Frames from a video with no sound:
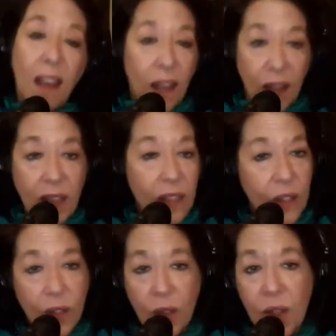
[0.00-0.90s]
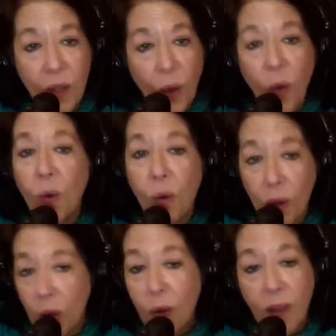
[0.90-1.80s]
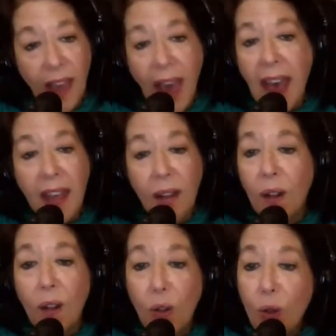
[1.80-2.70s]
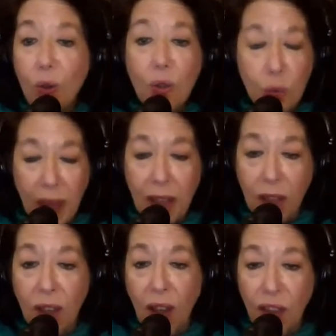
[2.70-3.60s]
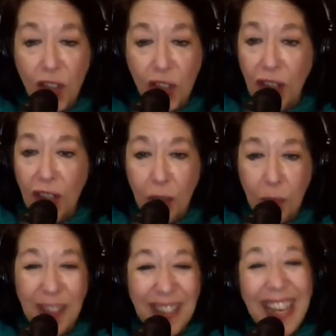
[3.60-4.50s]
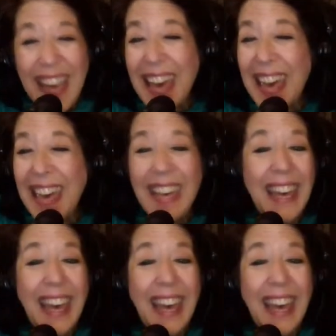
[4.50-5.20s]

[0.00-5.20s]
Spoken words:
It's just old Luke, and Luke's waiting on the judgment day.